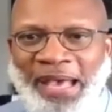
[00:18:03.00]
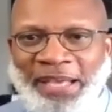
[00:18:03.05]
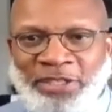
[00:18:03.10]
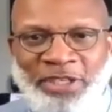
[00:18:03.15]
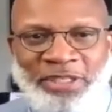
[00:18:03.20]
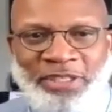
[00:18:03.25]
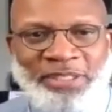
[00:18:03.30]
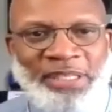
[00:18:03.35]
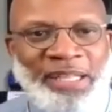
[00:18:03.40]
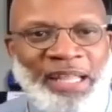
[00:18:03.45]
I
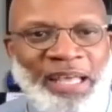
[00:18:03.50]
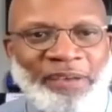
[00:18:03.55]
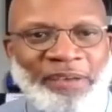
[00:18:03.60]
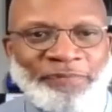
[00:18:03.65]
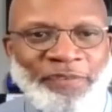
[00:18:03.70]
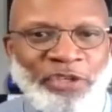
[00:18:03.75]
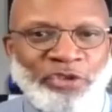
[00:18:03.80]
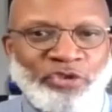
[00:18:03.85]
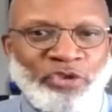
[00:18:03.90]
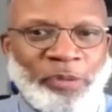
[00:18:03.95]
just
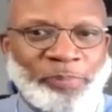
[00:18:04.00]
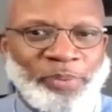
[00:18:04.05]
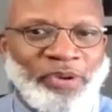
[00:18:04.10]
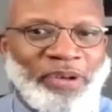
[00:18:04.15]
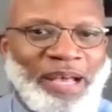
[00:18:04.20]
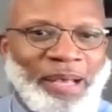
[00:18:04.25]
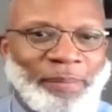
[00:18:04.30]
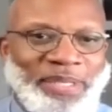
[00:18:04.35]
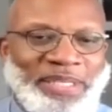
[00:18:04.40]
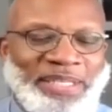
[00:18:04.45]
left a
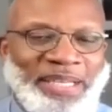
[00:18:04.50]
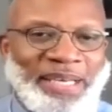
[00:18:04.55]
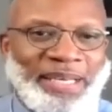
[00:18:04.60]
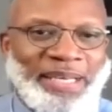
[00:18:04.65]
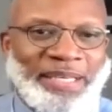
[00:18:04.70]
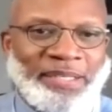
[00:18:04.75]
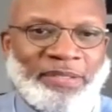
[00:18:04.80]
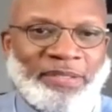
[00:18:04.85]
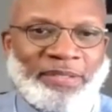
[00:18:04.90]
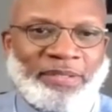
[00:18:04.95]
triple
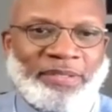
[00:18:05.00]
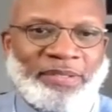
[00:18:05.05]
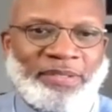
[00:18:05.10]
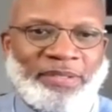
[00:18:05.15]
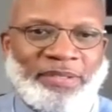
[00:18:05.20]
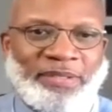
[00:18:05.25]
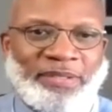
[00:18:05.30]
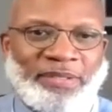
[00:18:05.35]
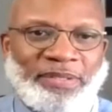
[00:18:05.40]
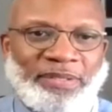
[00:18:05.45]
homicide
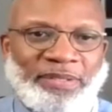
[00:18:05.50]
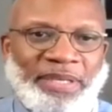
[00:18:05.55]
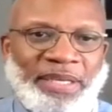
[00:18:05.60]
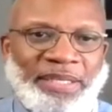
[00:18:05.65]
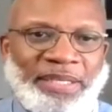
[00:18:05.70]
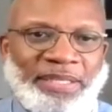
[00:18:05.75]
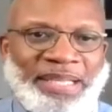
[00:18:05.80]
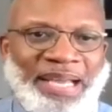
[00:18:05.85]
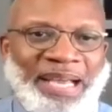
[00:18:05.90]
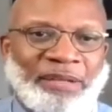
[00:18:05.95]

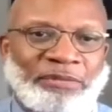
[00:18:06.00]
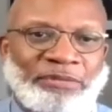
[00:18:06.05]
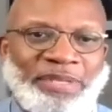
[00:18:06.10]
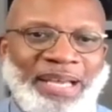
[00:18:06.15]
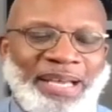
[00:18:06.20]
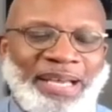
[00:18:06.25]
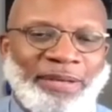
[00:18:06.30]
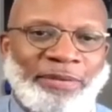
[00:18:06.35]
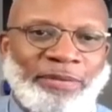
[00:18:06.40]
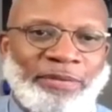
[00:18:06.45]
in
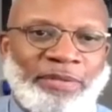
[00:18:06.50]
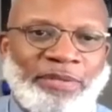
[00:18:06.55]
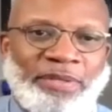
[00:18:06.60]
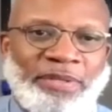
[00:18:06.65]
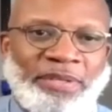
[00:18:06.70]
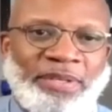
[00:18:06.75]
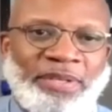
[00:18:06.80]
downtown